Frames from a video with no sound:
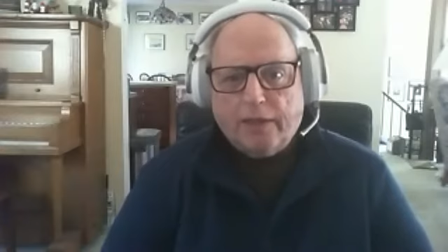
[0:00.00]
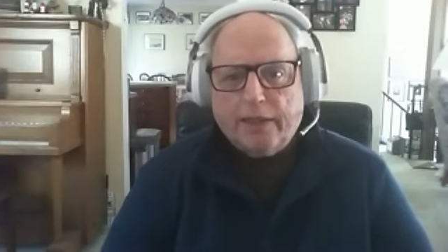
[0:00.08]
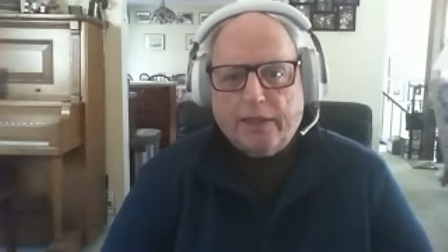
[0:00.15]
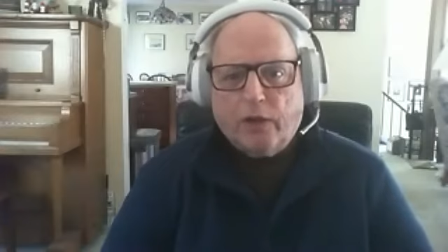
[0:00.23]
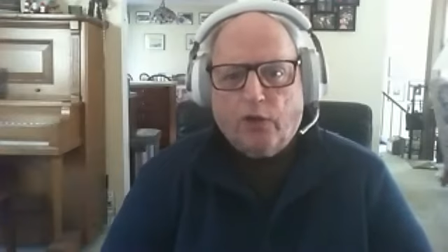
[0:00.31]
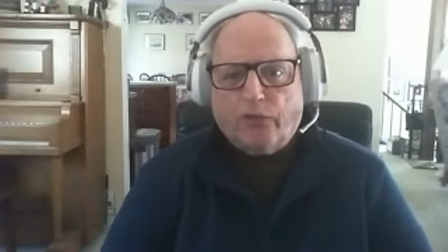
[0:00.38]

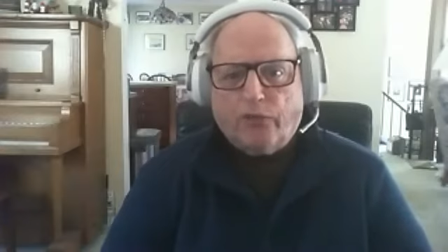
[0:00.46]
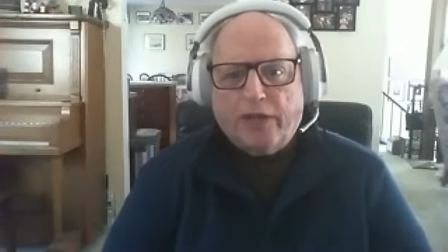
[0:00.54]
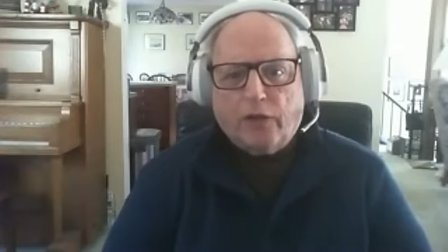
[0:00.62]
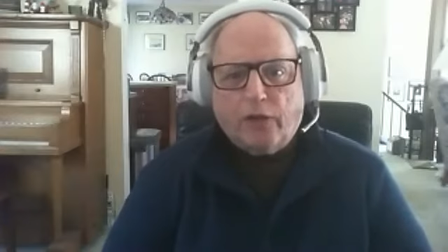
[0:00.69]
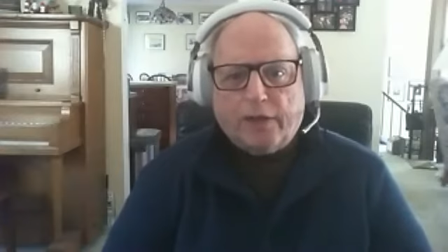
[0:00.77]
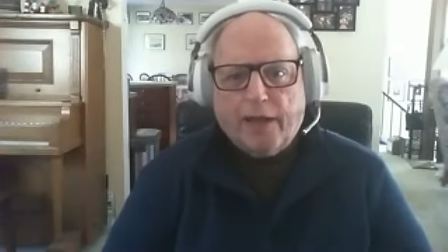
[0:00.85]
You know, if we
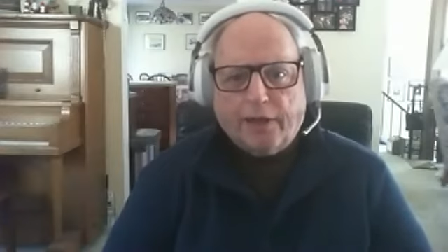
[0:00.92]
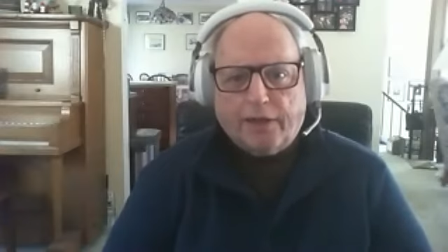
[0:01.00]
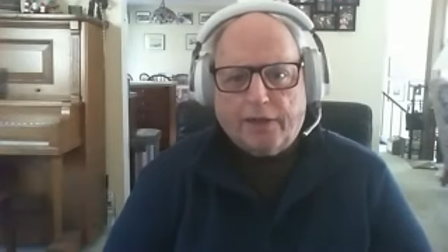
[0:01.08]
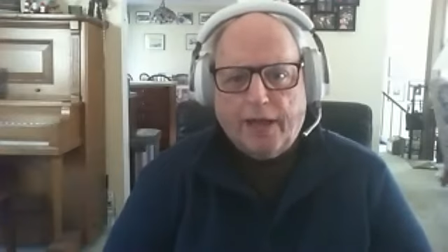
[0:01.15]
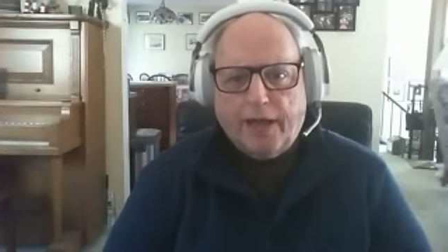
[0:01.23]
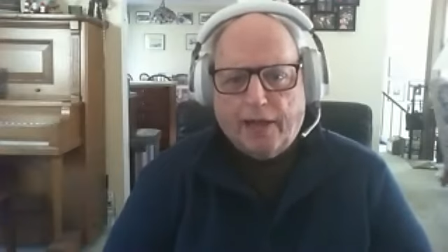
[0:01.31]
looked at a
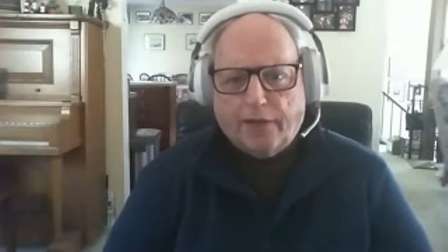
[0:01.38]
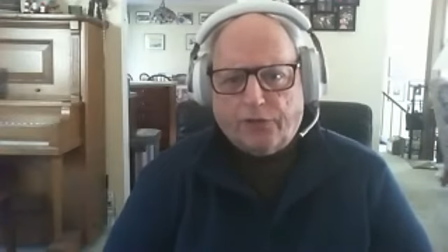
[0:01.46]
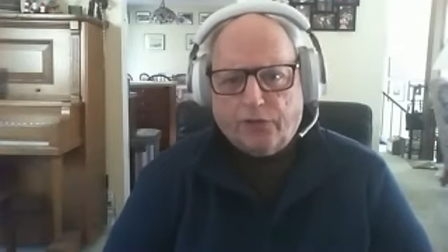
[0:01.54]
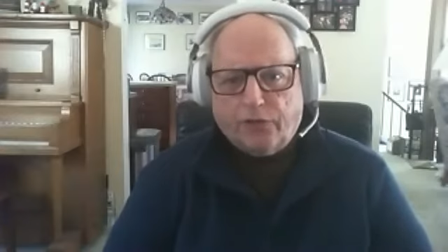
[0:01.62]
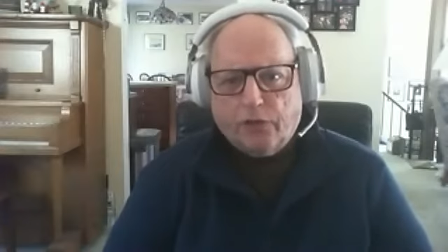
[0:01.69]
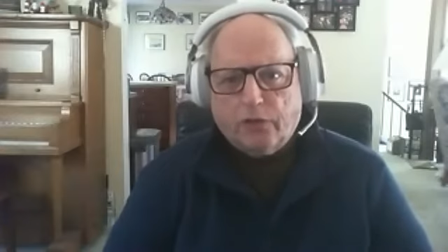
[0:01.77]

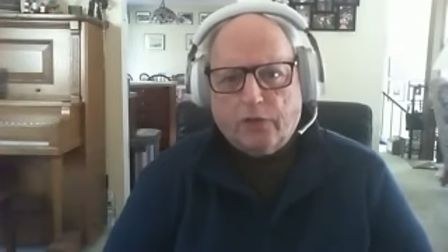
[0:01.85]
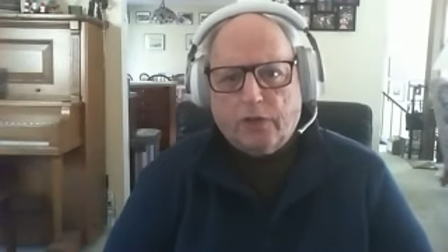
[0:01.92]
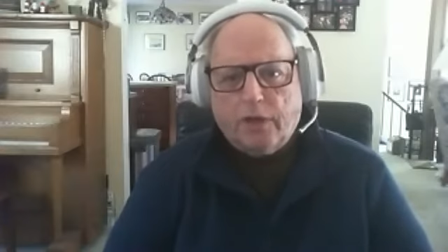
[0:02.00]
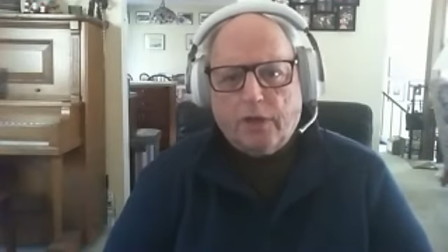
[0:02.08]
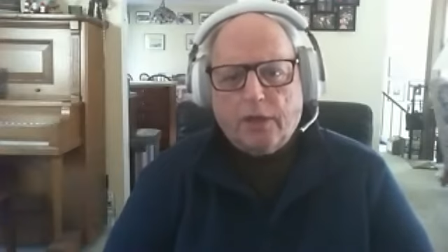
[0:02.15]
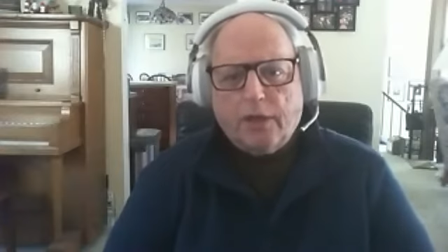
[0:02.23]
dancer
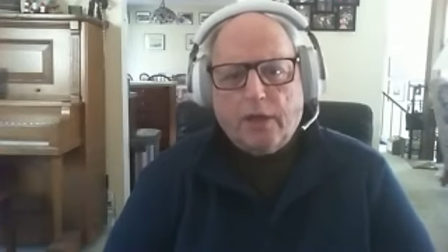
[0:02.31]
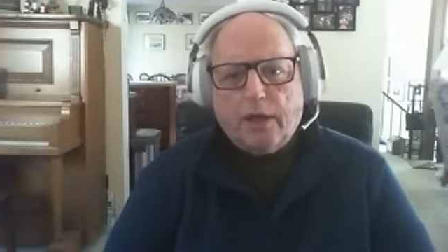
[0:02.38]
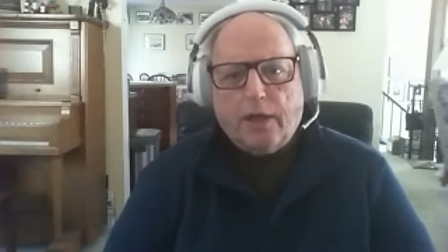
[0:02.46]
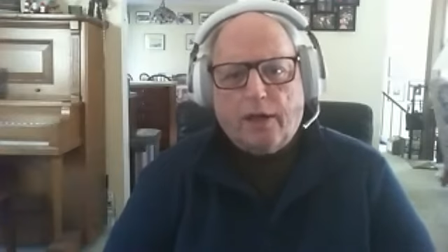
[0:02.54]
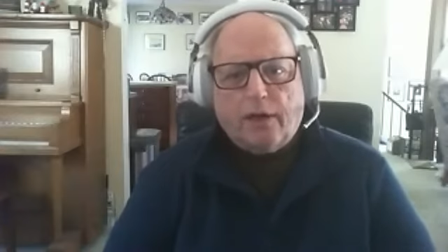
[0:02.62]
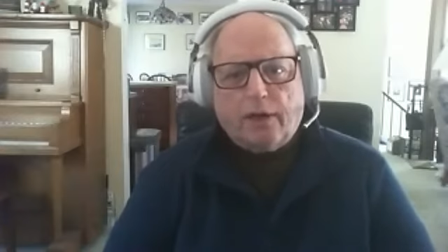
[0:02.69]

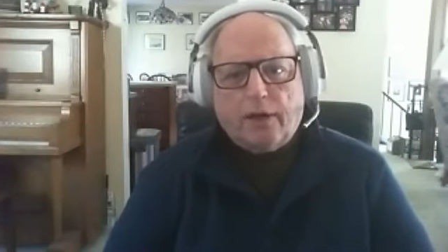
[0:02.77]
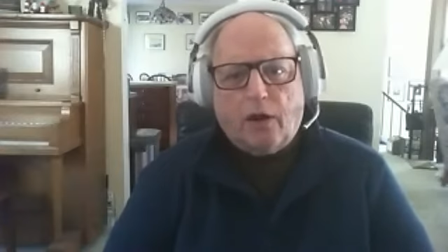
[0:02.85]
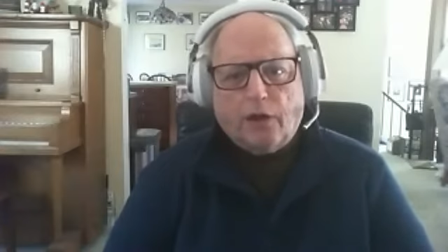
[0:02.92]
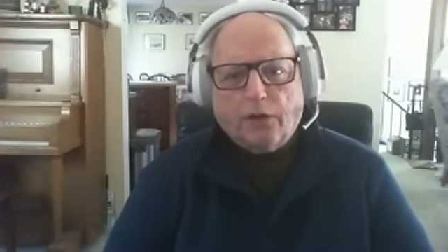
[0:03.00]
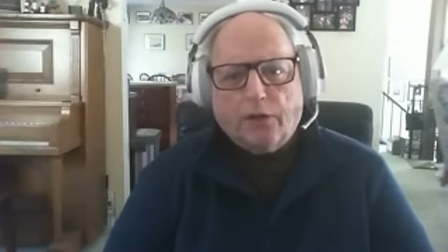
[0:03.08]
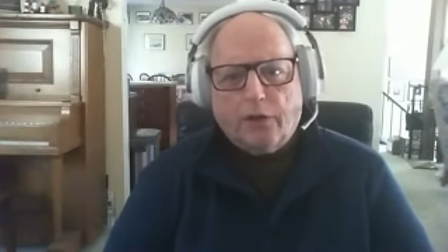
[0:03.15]

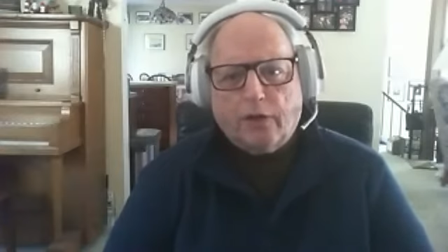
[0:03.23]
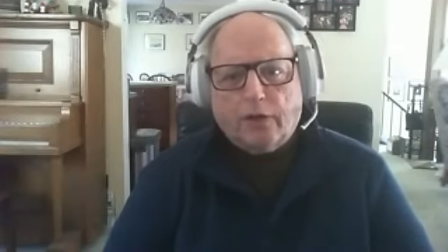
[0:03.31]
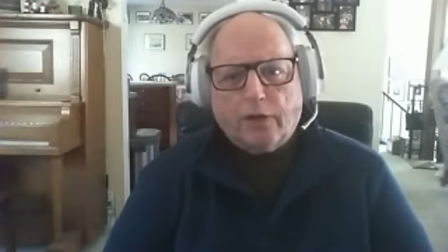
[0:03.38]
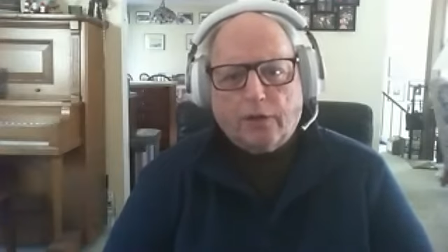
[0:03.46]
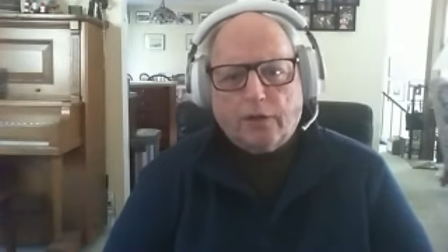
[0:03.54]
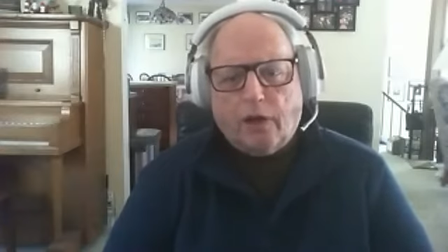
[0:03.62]
on
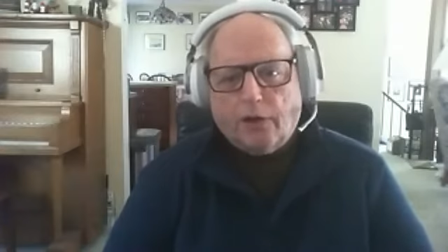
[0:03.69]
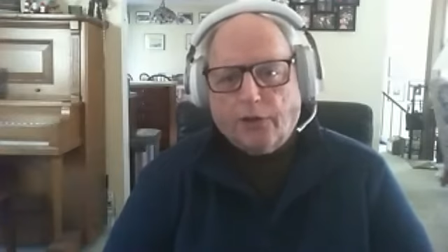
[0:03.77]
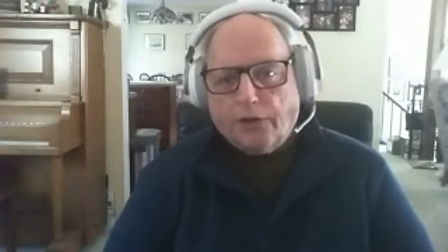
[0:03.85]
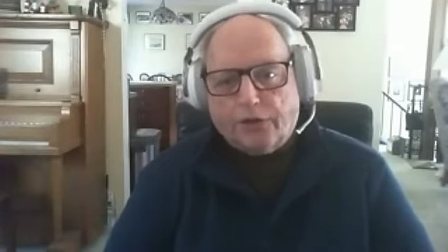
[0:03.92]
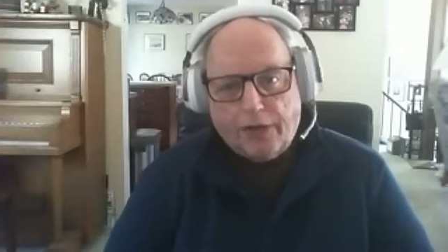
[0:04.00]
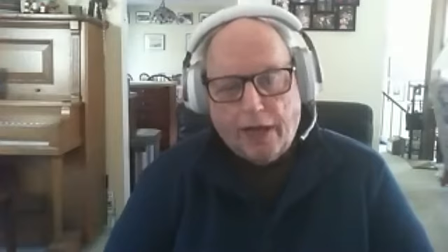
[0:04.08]

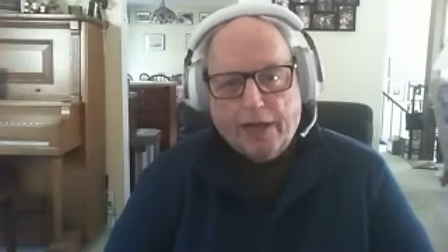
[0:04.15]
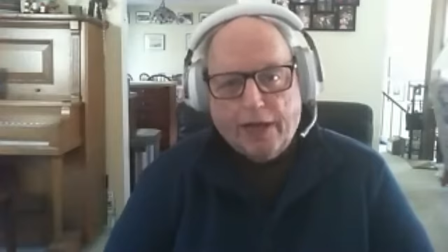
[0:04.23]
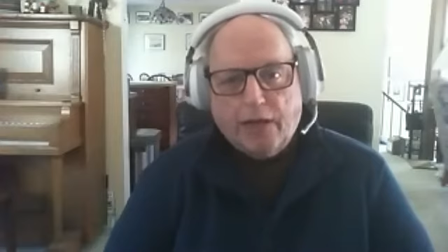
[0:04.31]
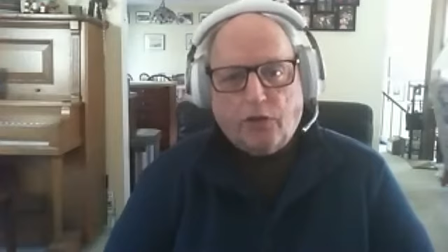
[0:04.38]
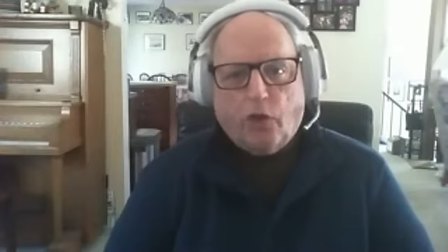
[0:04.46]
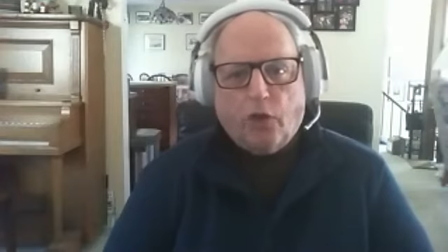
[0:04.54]
the
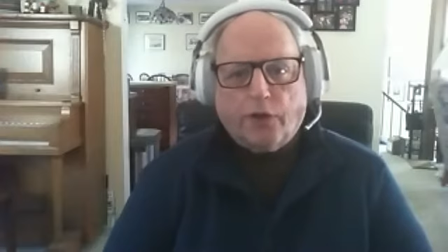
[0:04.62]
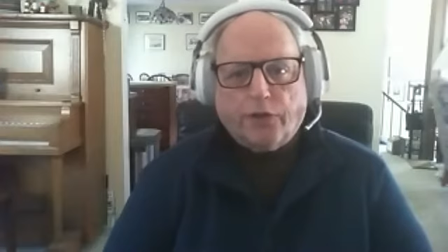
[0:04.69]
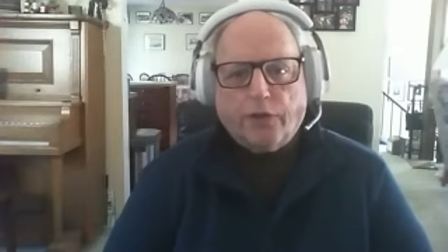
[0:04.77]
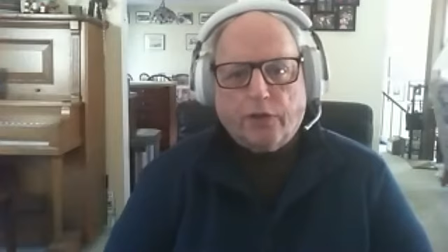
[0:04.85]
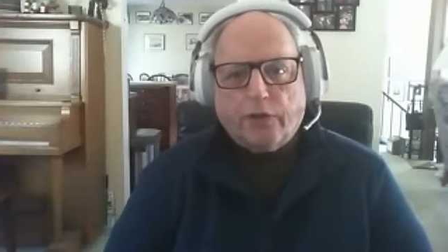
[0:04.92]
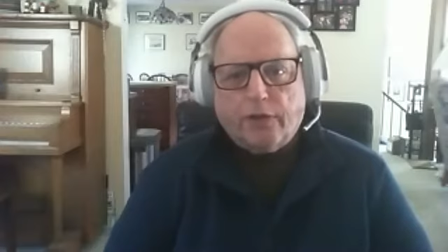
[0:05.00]
stage or on
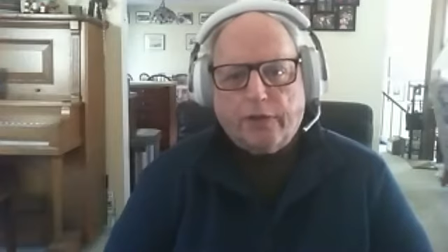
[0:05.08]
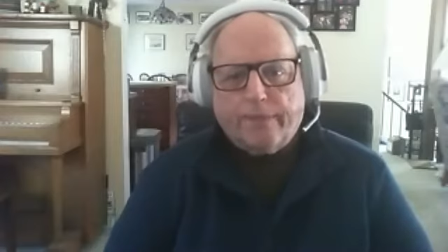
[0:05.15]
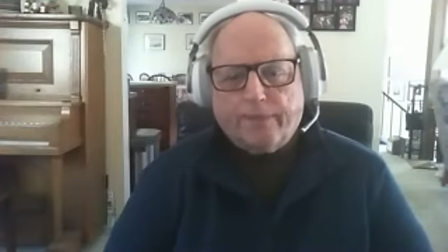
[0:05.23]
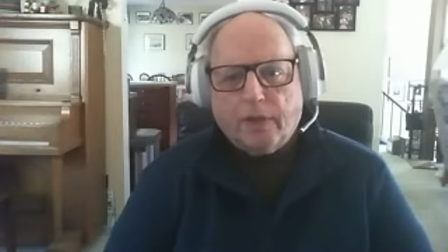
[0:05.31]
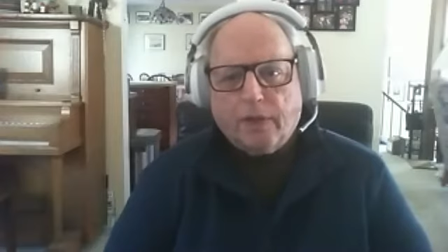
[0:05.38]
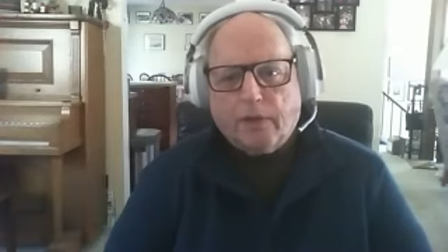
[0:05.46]
the
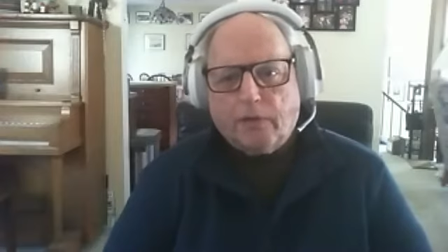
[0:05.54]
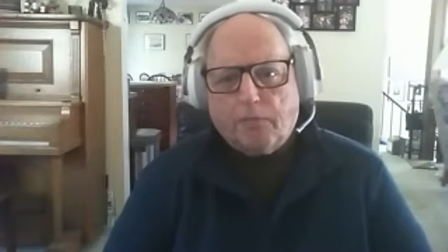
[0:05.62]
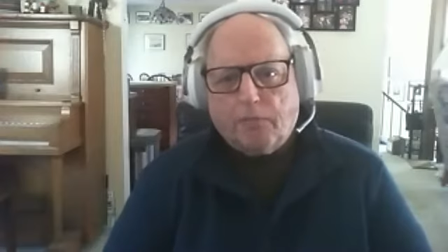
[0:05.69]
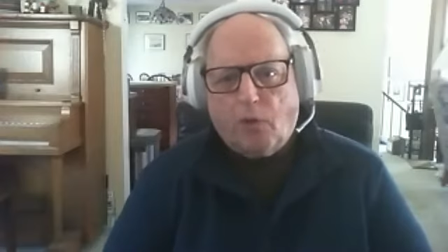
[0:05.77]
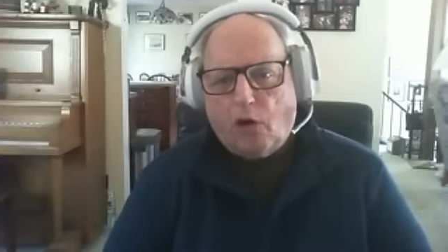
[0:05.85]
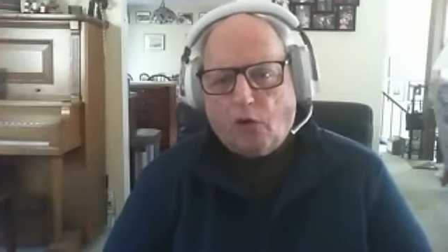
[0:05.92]

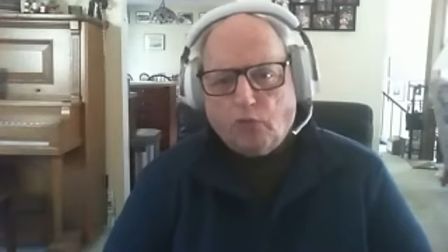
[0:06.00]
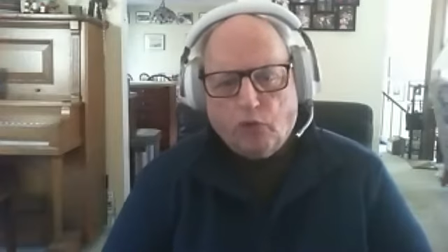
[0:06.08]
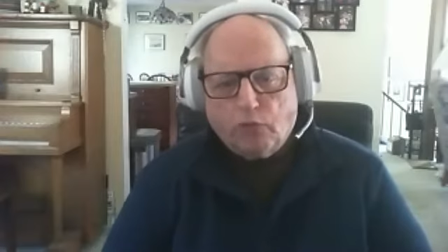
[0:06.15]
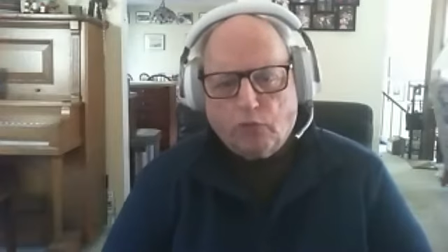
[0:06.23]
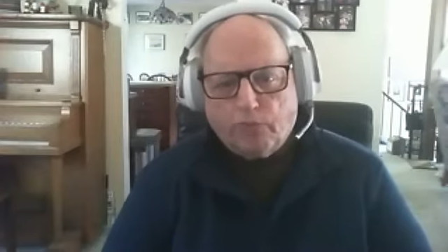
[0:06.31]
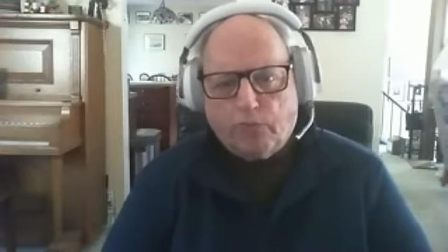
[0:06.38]

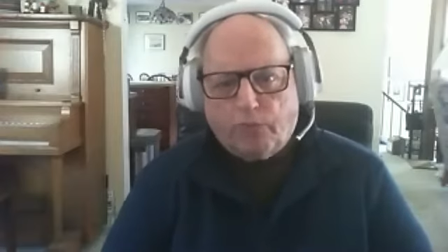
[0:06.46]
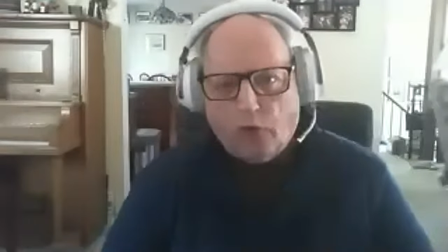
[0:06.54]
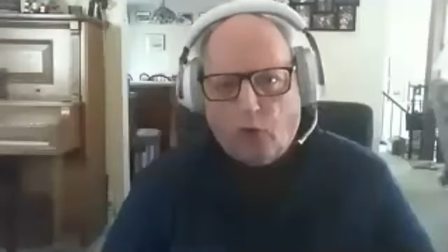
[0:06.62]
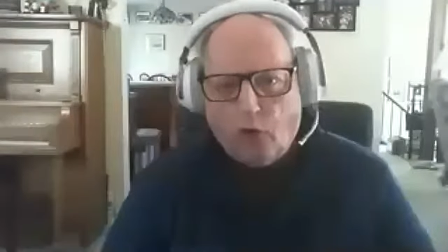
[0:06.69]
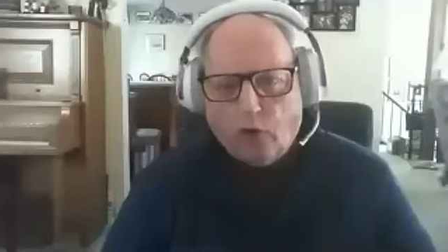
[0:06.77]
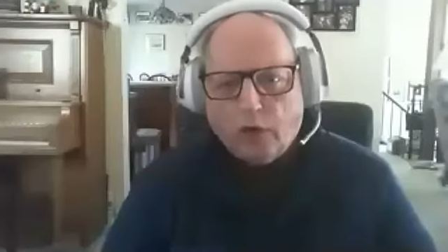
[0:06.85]
ballroom
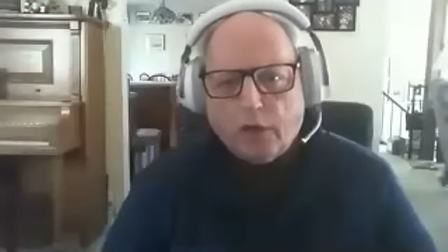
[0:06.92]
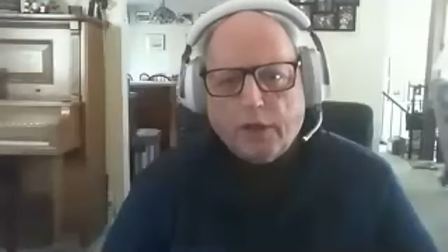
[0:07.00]
floor,